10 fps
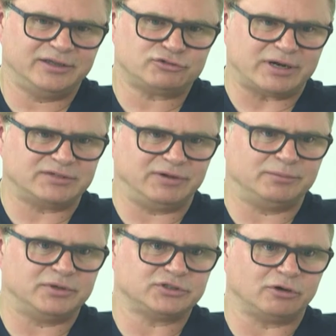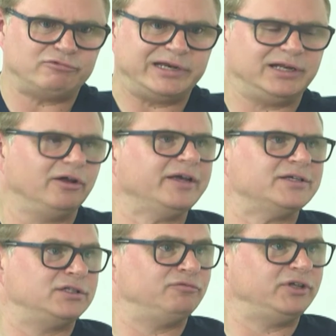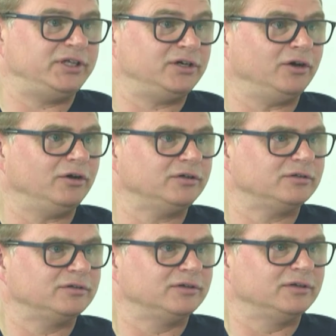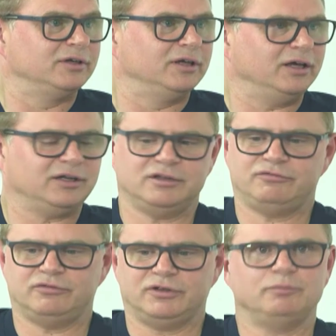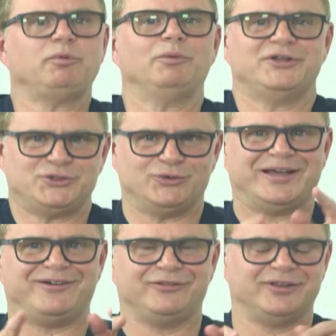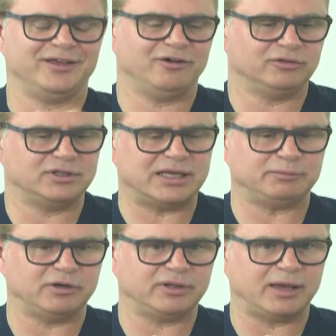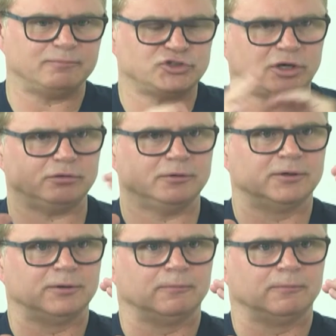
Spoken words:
interactive elements I really like is the ViDi card. I don't know if you probably saw that on the demo there. So